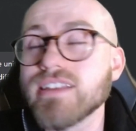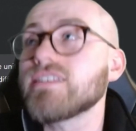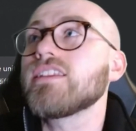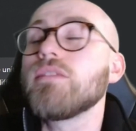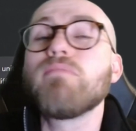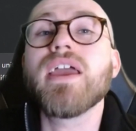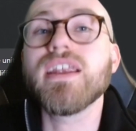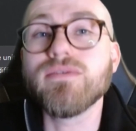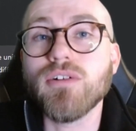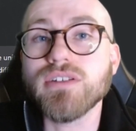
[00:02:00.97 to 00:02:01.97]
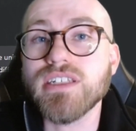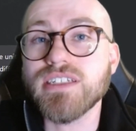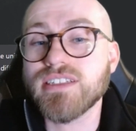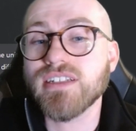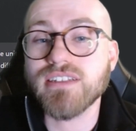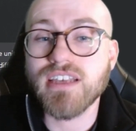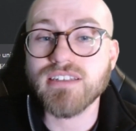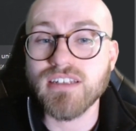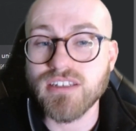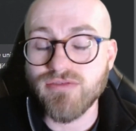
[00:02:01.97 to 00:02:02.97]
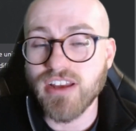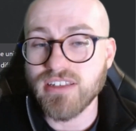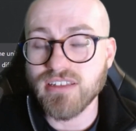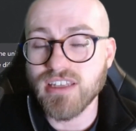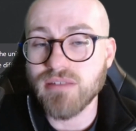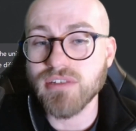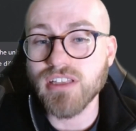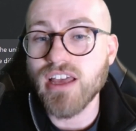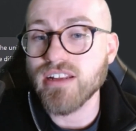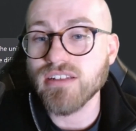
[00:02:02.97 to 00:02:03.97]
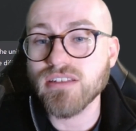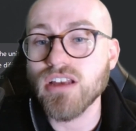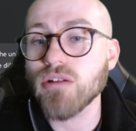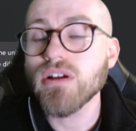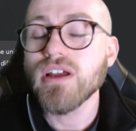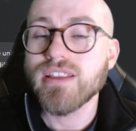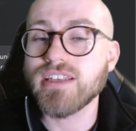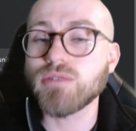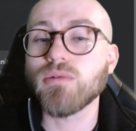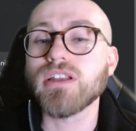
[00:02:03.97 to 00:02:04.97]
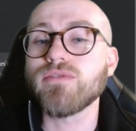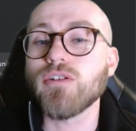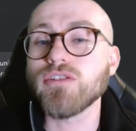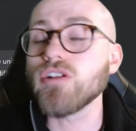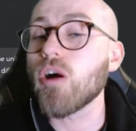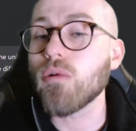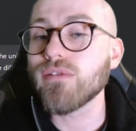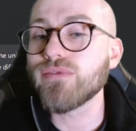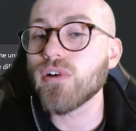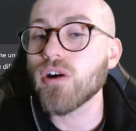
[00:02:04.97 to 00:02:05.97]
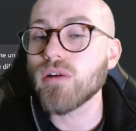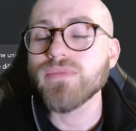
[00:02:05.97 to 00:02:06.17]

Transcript: is like the bane of all teachers' existence, writing schemes of learning. So this is one that I've already got one for.